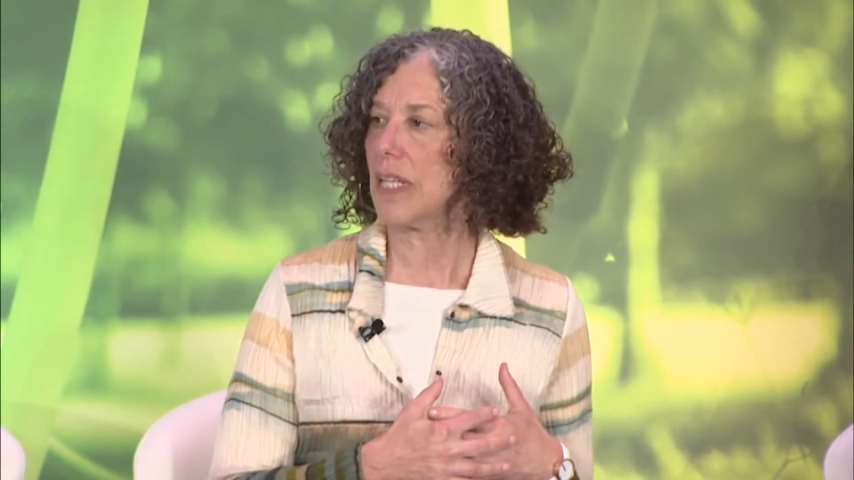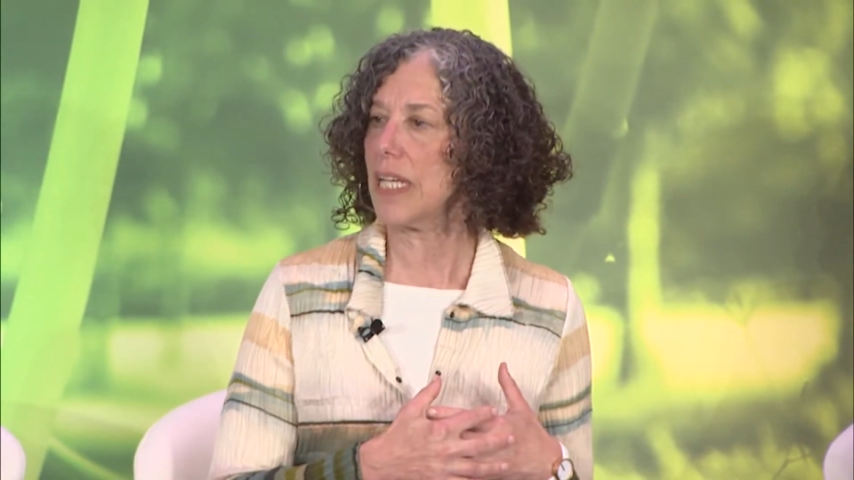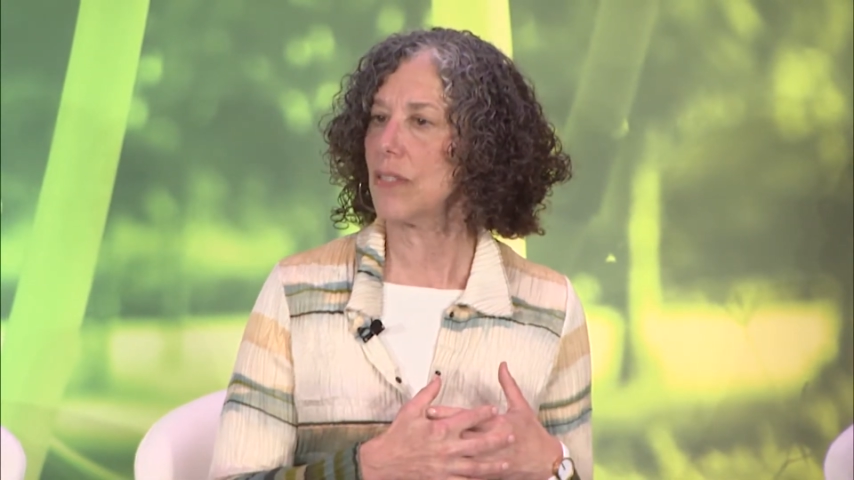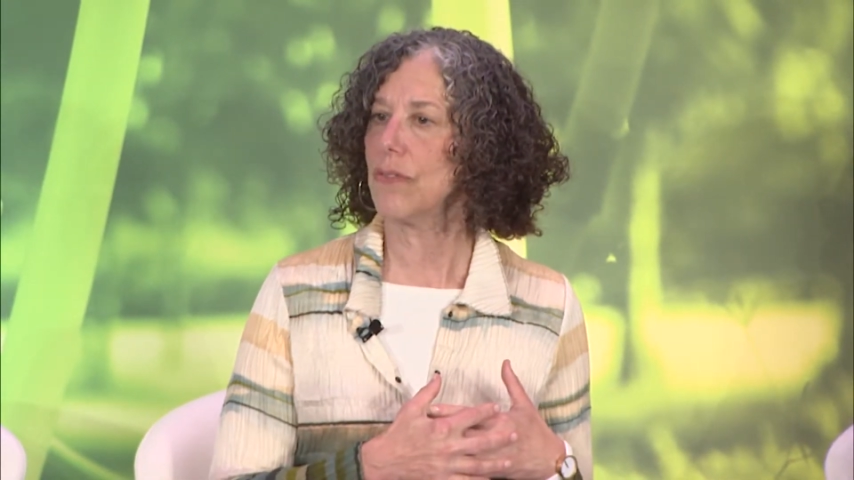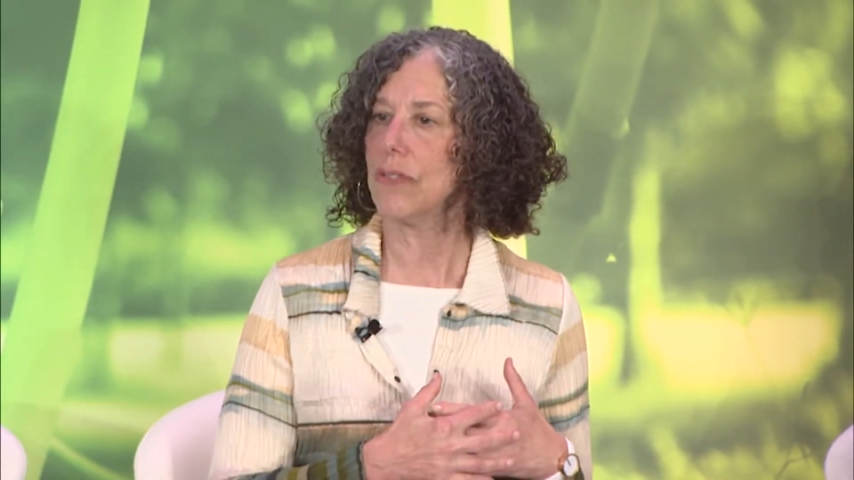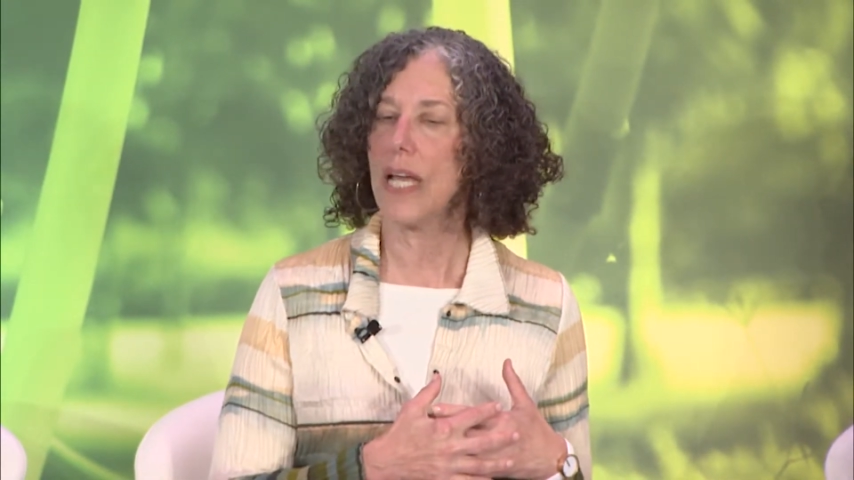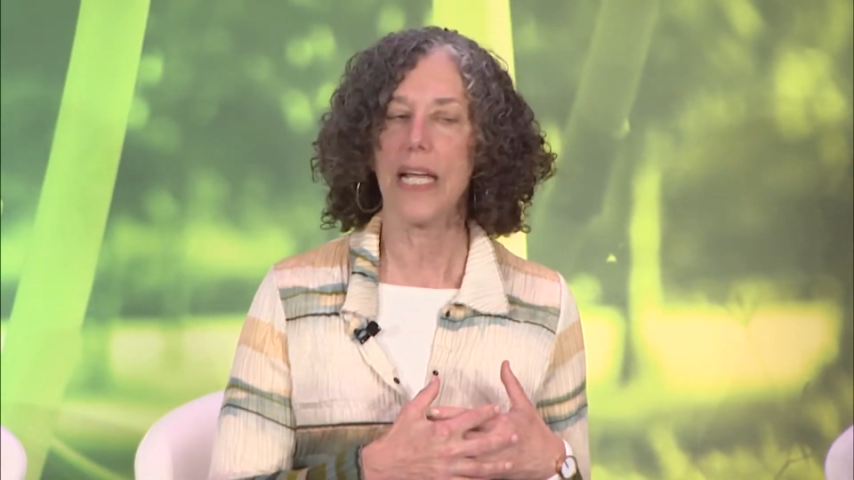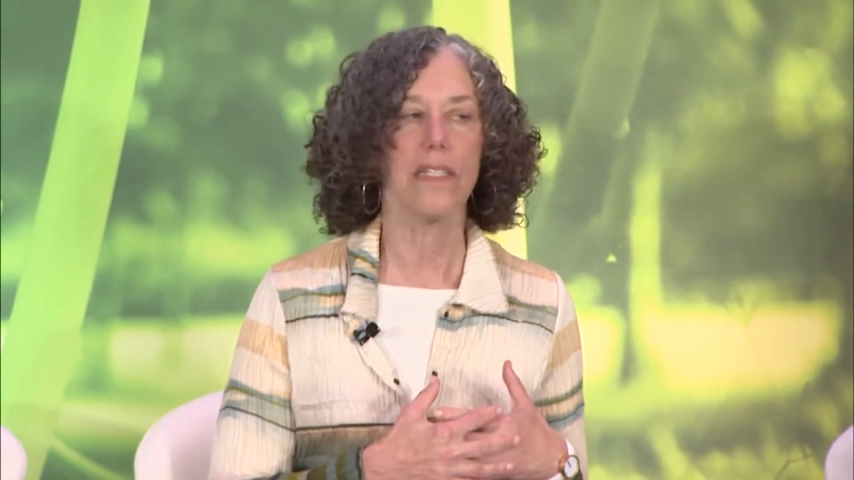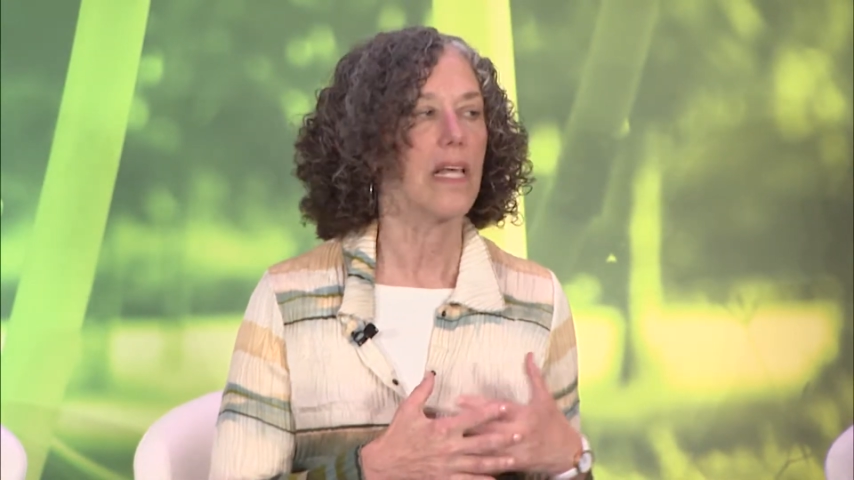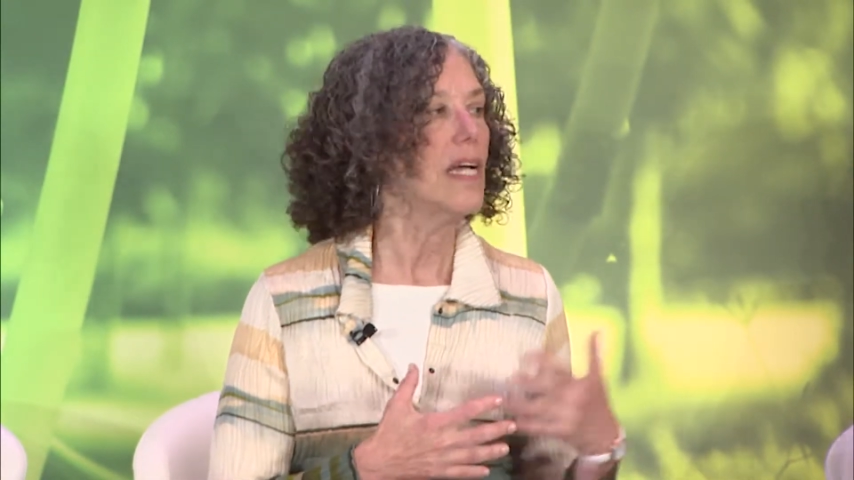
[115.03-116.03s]
last few
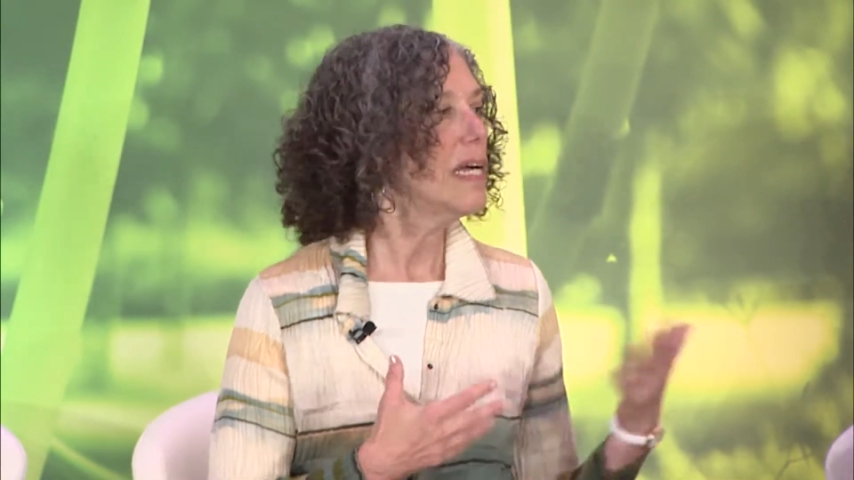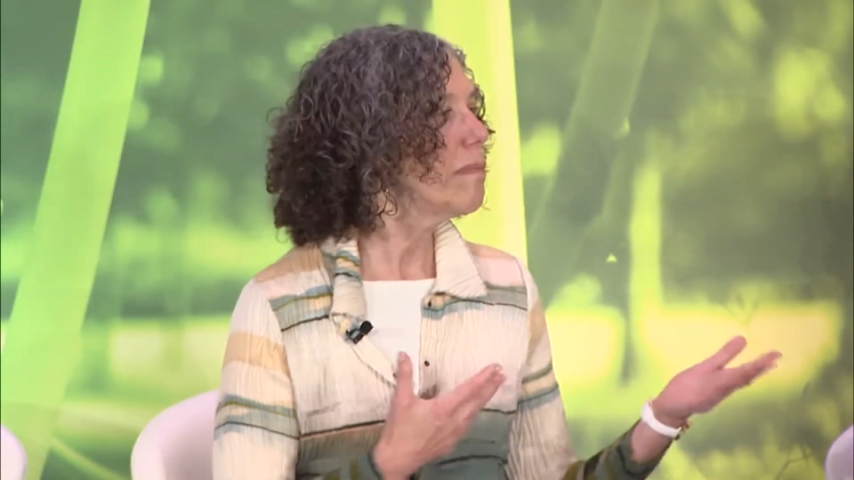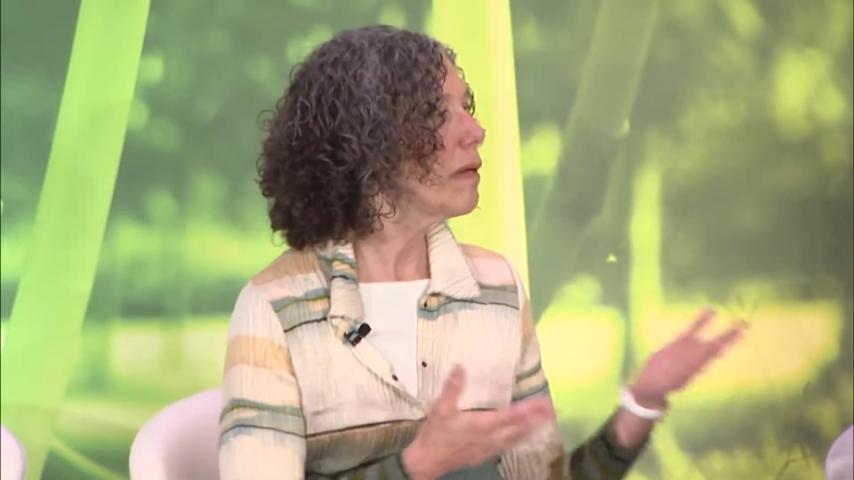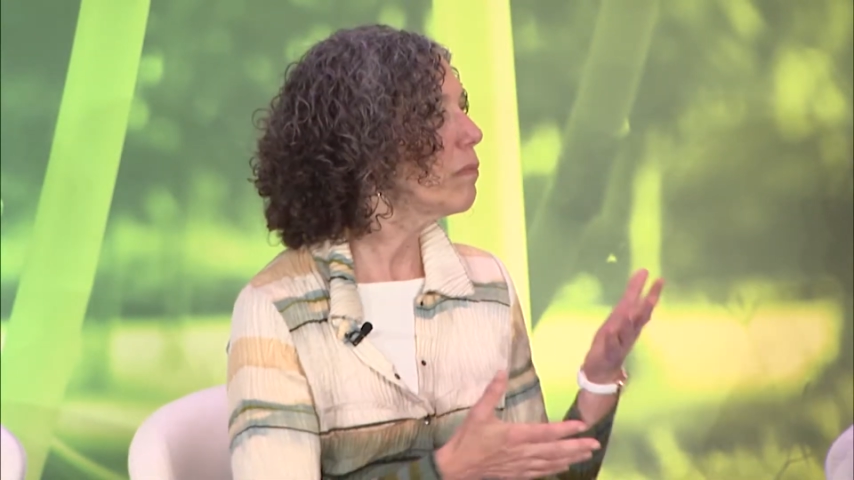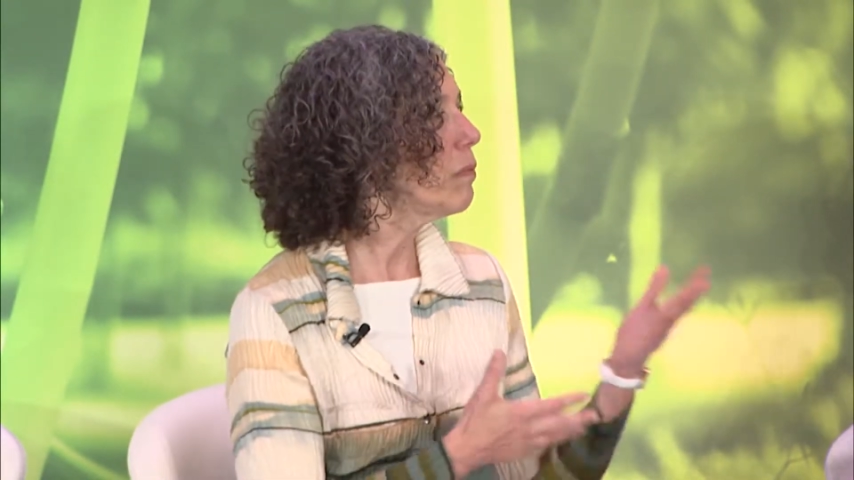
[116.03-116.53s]
days, but